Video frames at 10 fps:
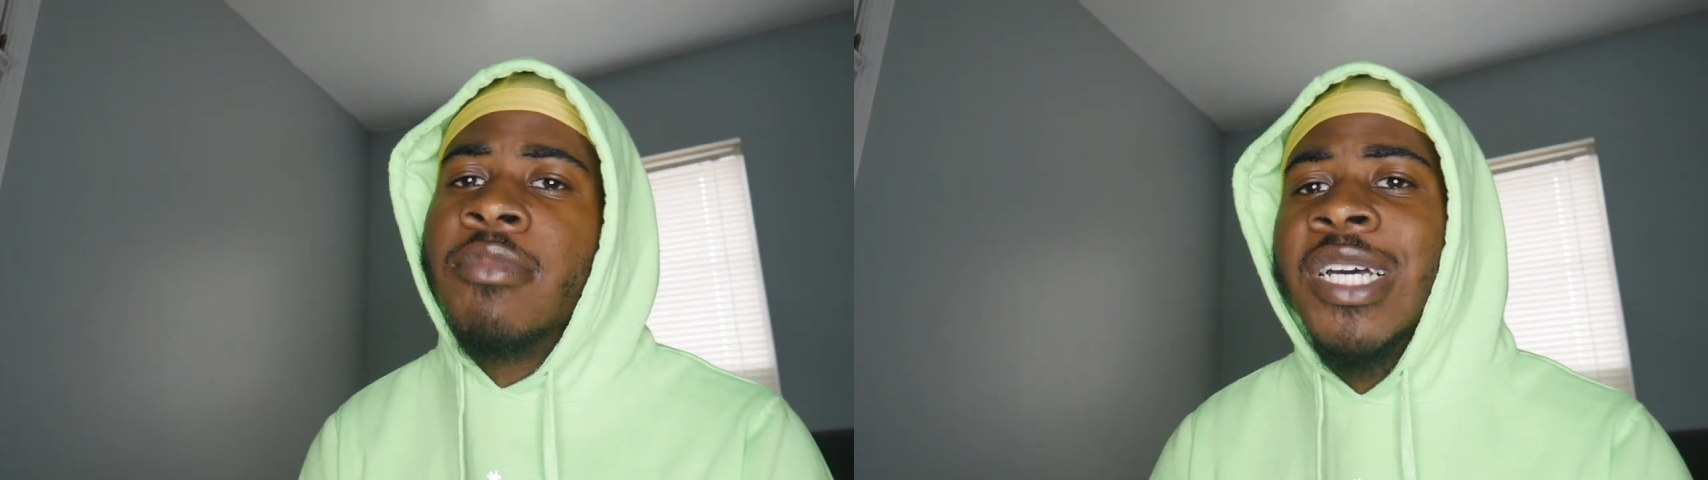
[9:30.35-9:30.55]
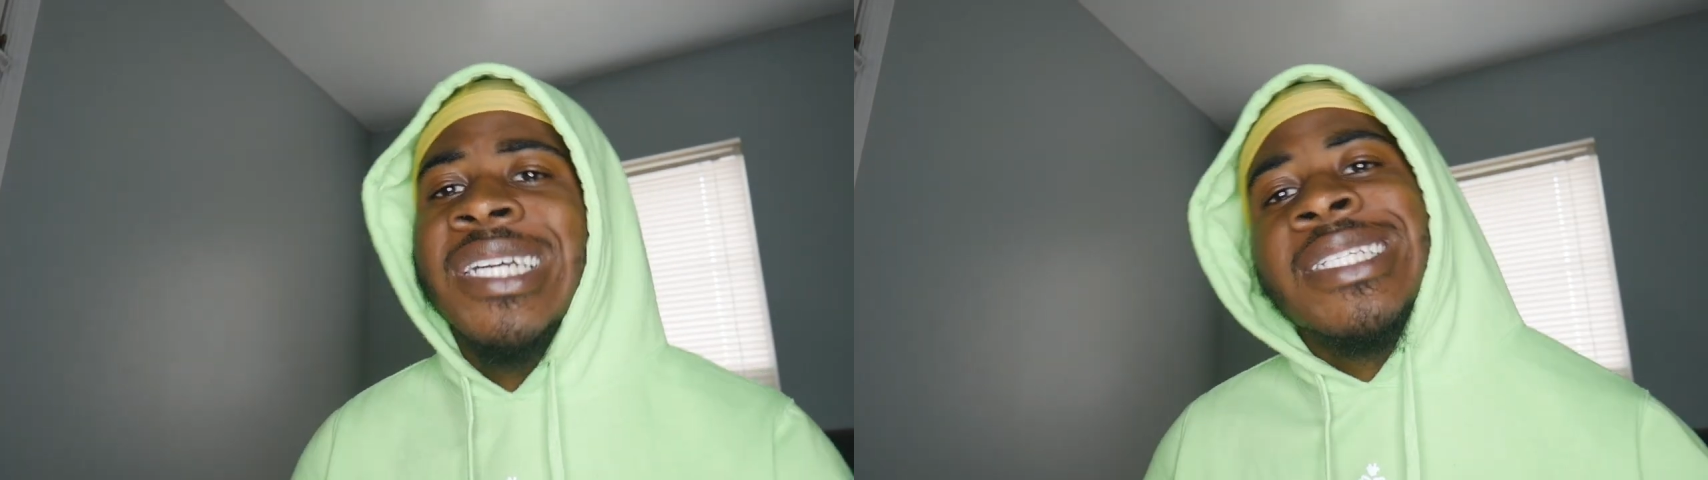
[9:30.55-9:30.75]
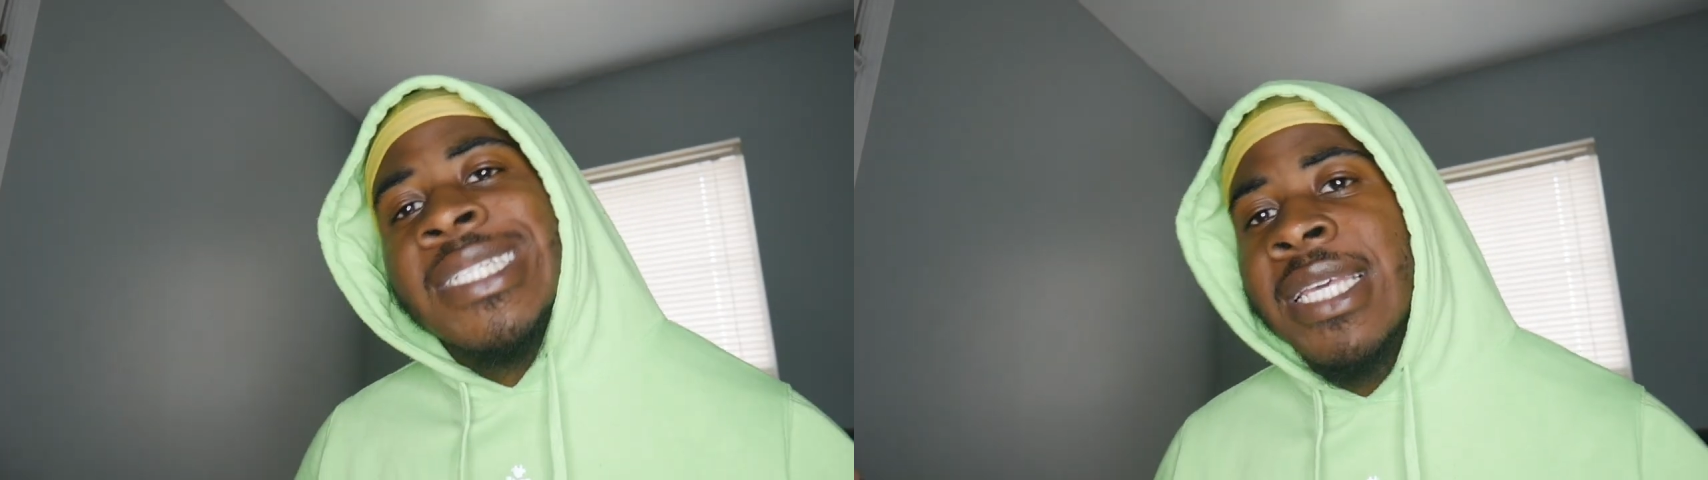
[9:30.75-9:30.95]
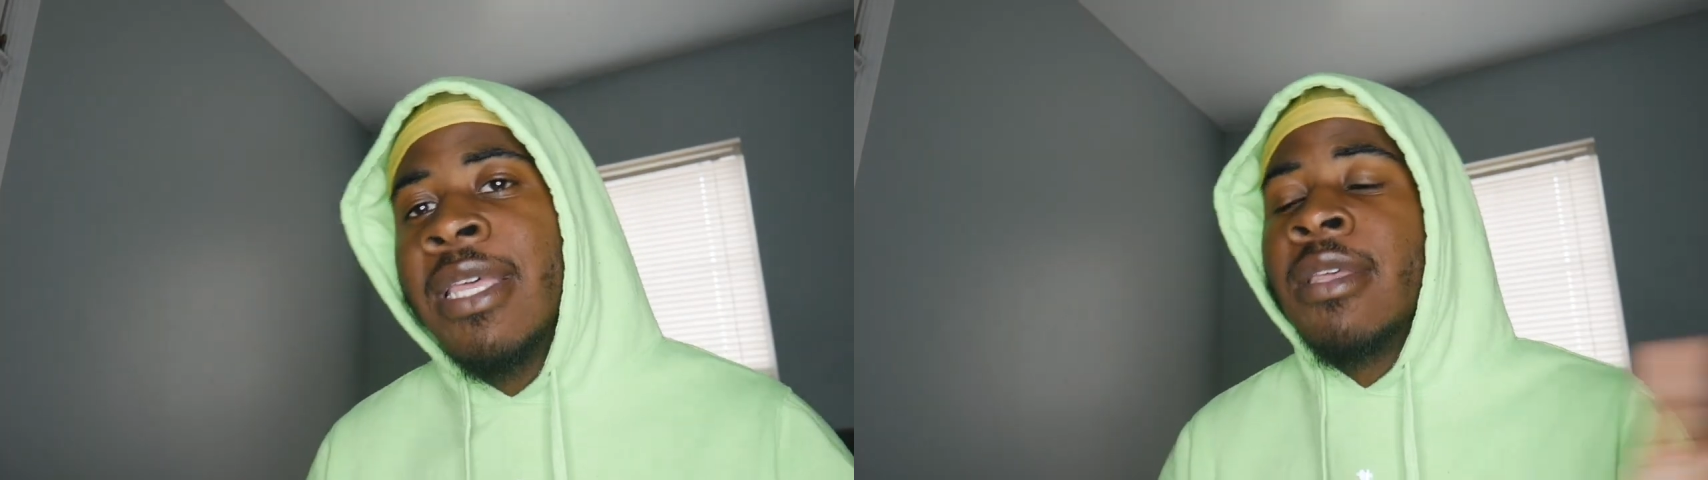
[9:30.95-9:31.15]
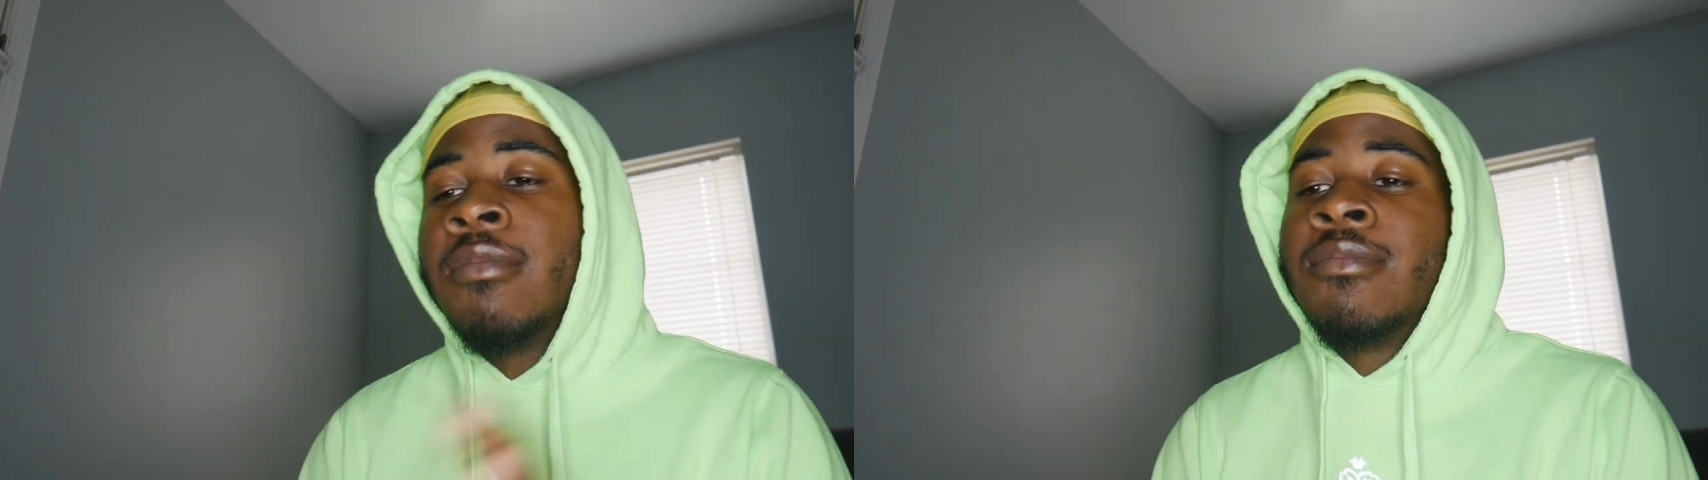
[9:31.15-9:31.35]
But,
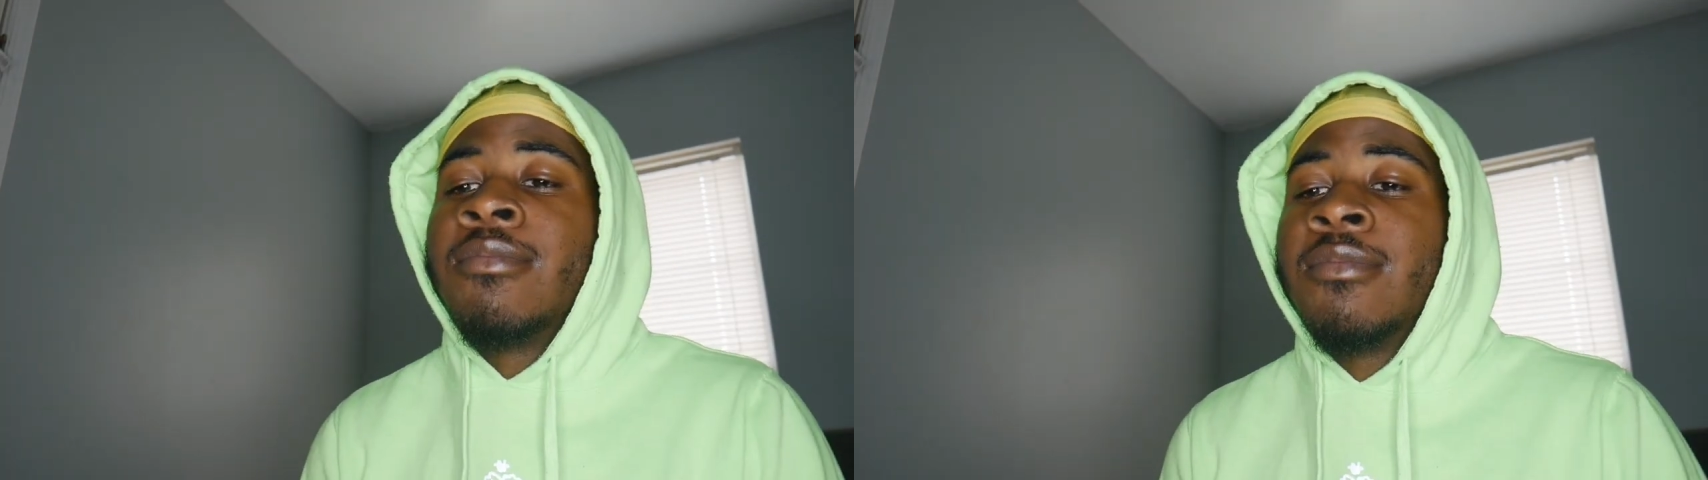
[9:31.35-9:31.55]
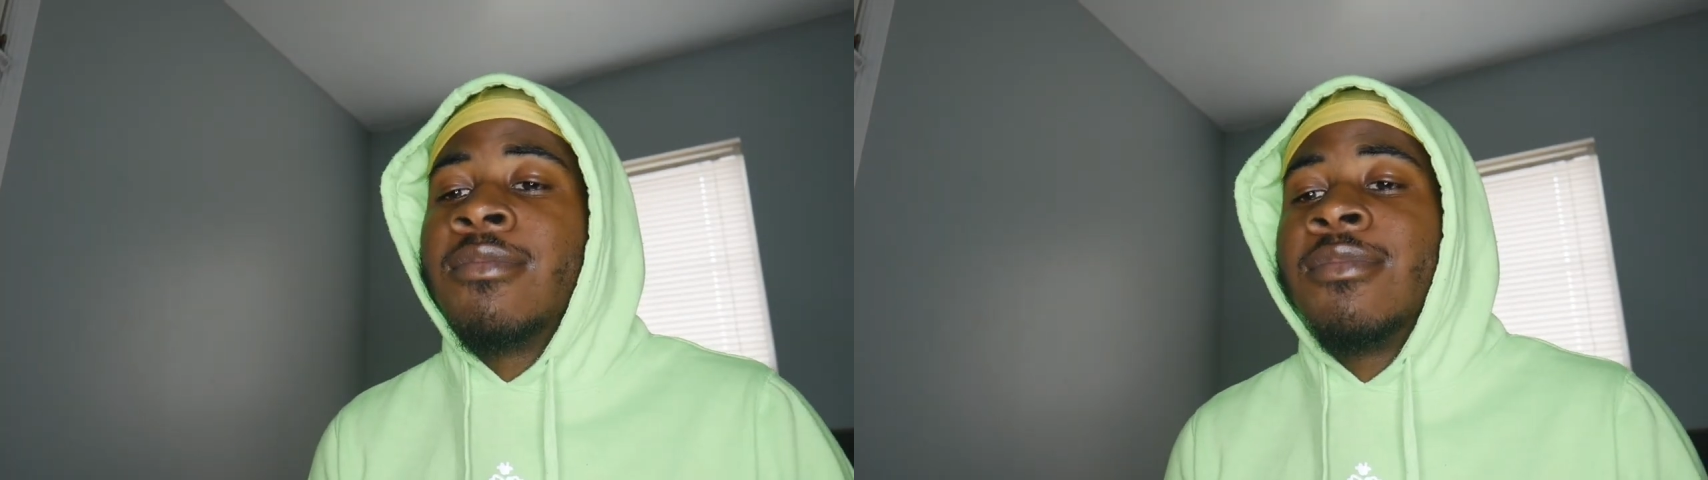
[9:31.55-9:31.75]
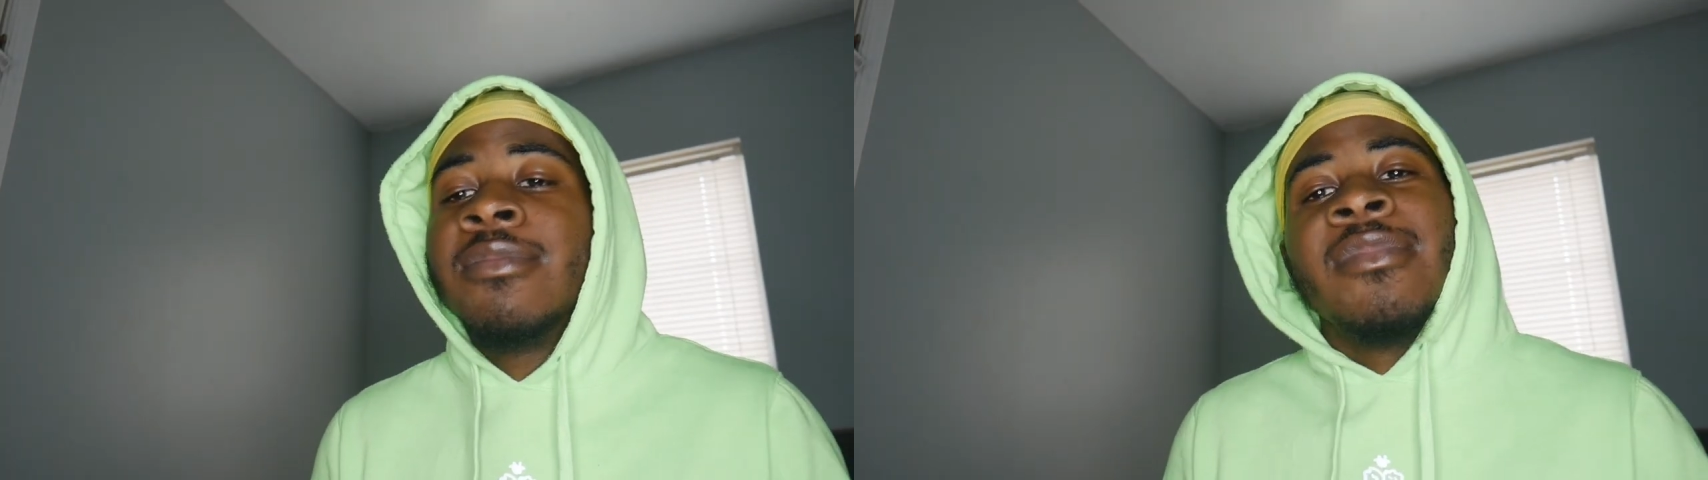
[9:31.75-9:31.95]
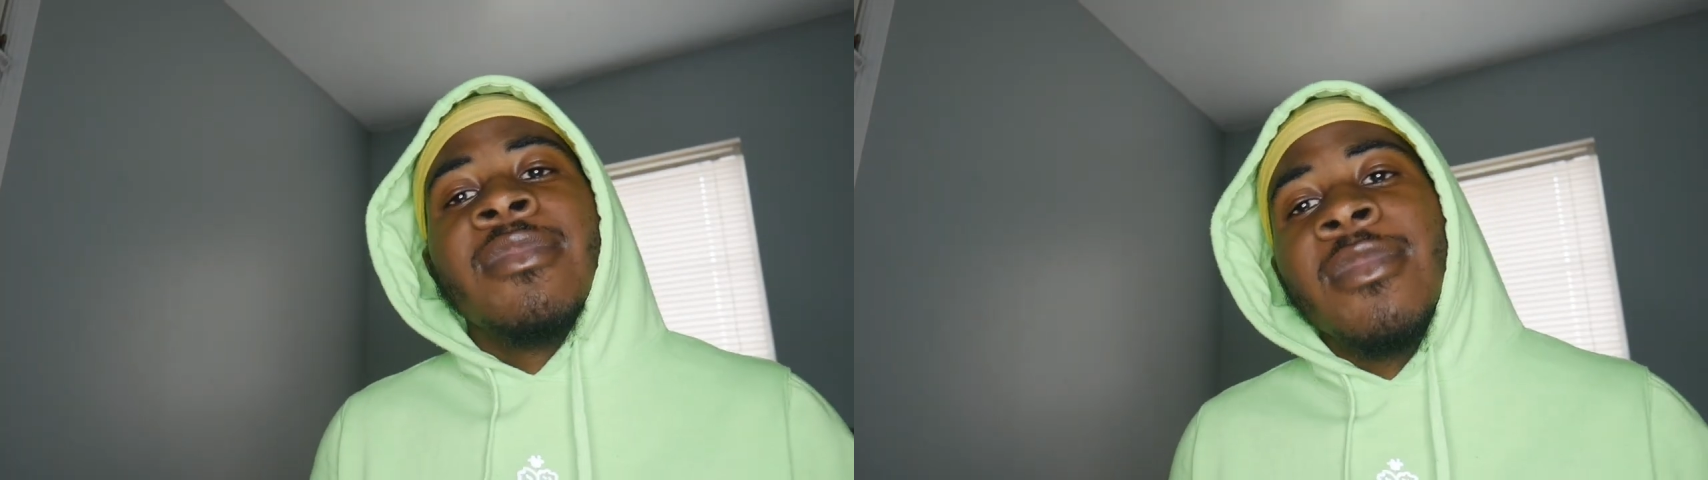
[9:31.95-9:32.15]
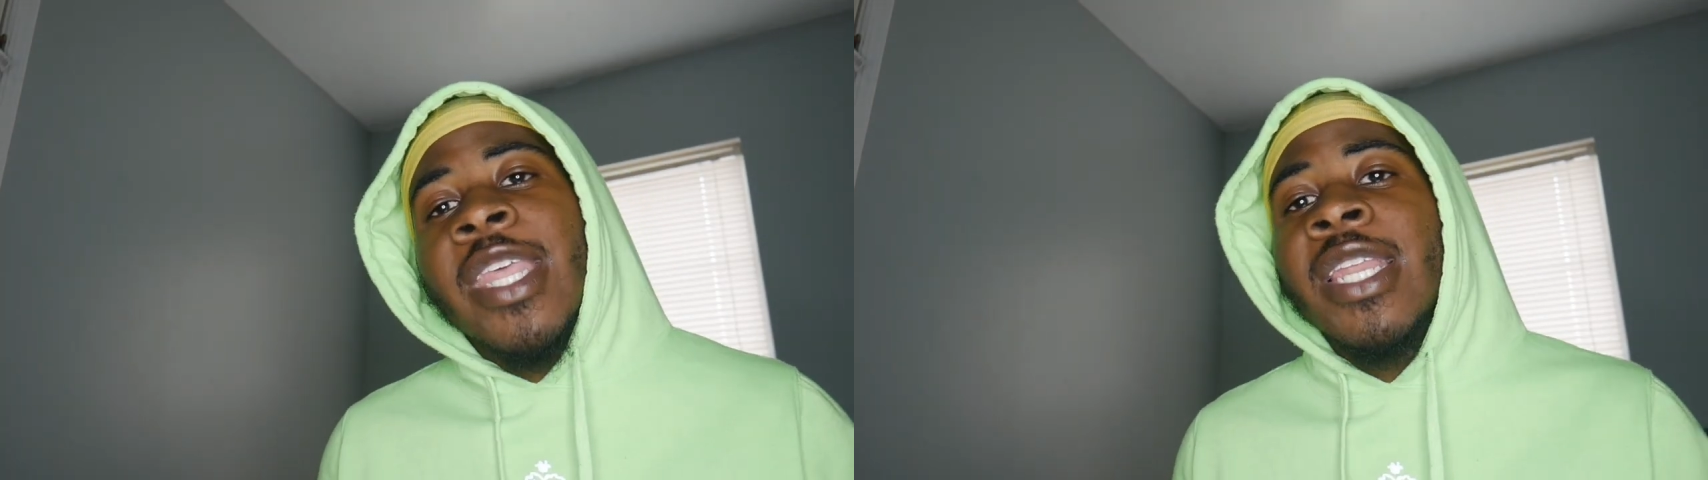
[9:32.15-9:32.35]

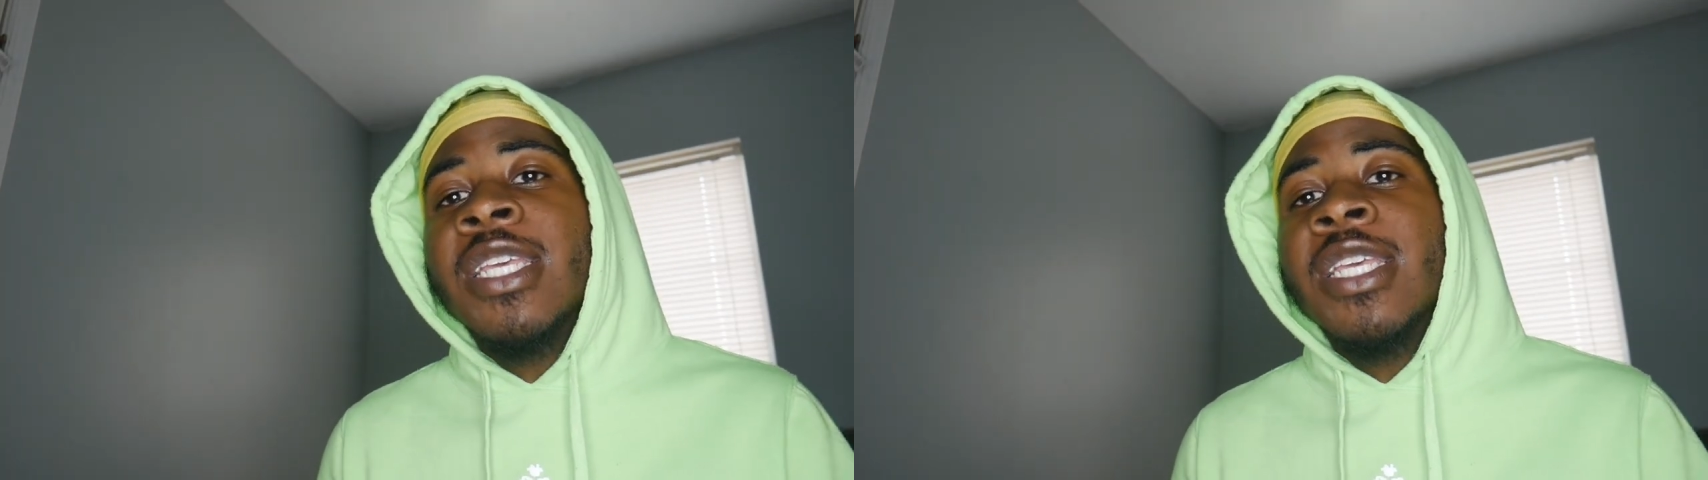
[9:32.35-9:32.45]
it